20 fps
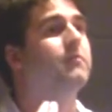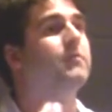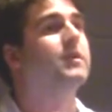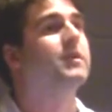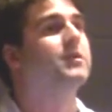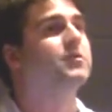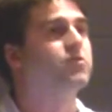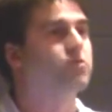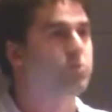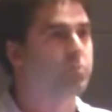of
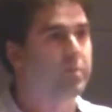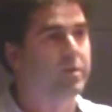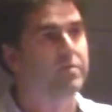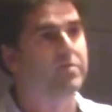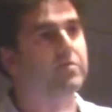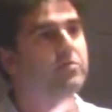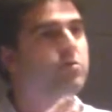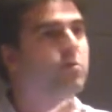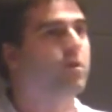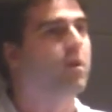the
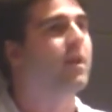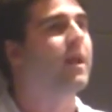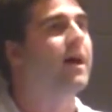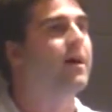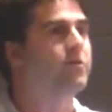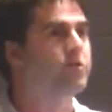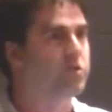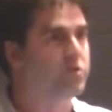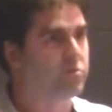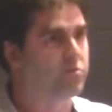instruments, and so it
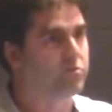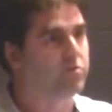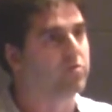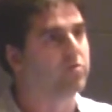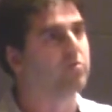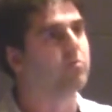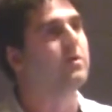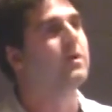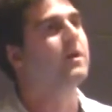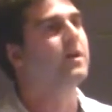allows you
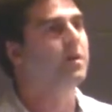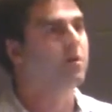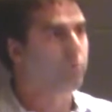to